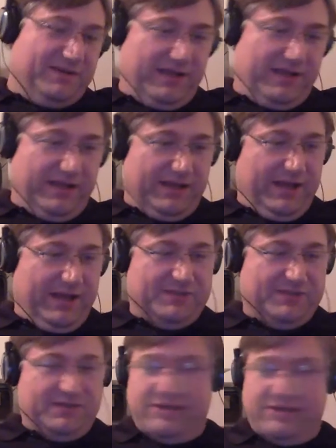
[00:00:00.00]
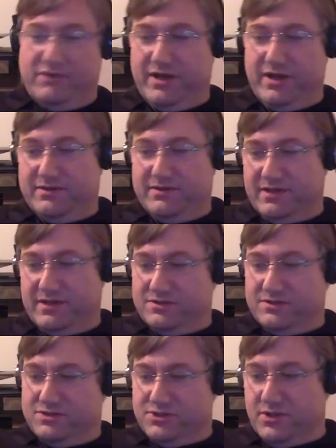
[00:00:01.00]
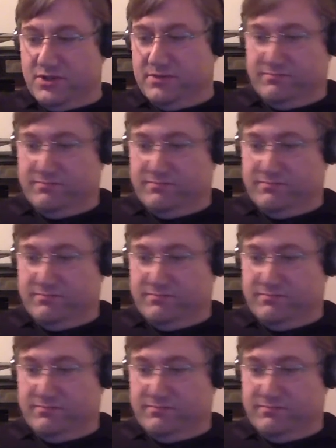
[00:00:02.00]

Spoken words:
as every night that she's on.